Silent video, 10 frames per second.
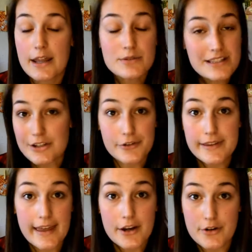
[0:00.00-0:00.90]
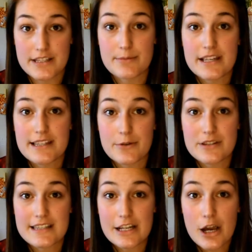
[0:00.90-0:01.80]
It was literally like Christmas. I
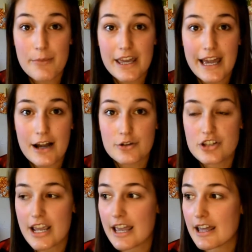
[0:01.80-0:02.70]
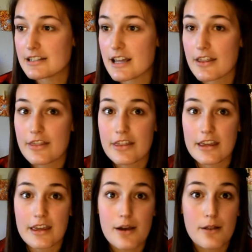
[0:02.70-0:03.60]
was sitting on my couch and
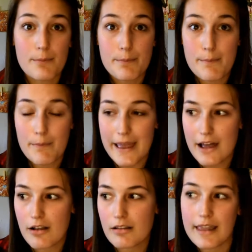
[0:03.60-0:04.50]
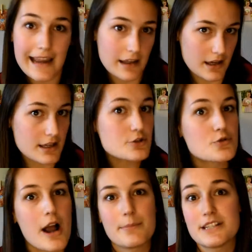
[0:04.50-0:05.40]
the mail lady
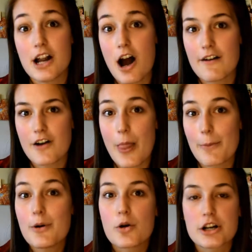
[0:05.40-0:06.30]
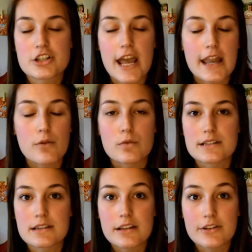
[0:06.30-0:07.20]
dropped it off on the porch and I
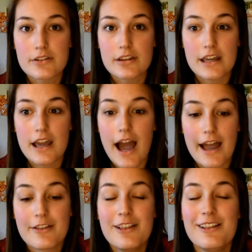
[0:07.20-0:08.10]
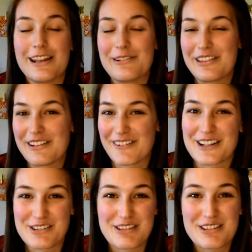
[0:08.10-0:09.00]
literally
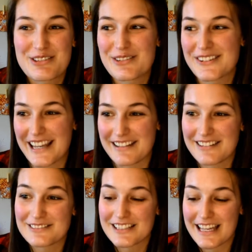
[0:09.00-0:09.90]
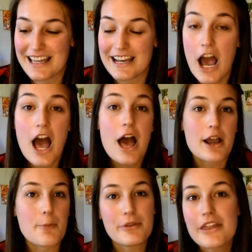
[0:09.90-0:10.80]
rushed to the door like a little kid,
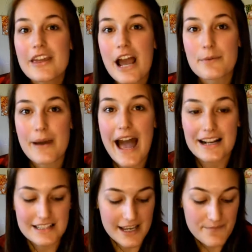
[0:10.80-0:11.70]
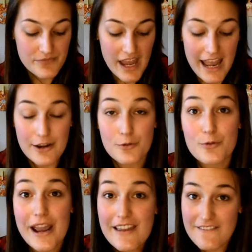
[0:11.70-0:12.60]
completely unpacked it,
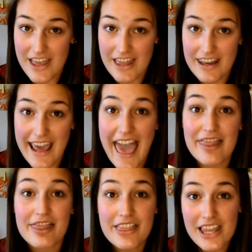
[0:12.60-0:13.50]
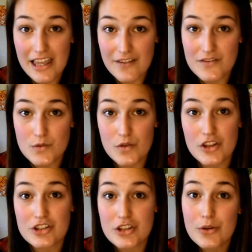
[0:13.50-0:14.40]
and Raven and Thieves were
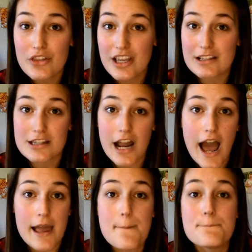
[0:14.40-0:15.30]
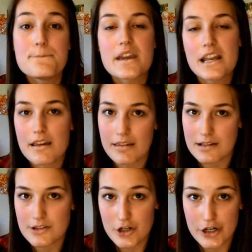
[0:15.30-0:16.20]
the 2 things that I
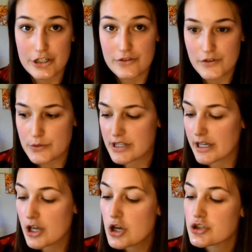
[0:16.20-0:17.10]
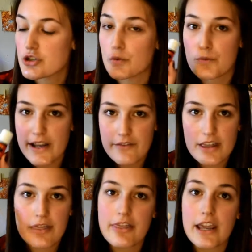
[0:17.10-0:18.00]
immediately started diffusing. So
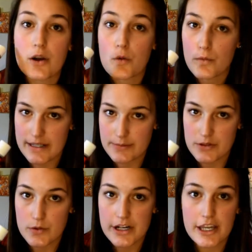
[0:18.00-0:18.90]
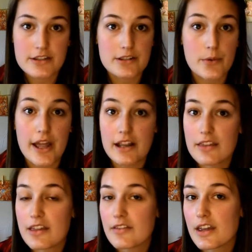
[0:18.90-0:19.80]
Raven, think respiratory. So
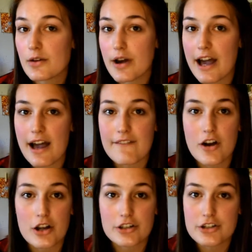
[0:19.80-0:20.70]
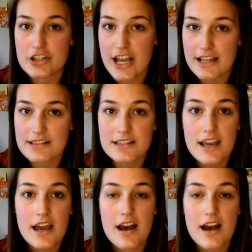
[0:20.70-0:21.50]
anything that you have on your chest,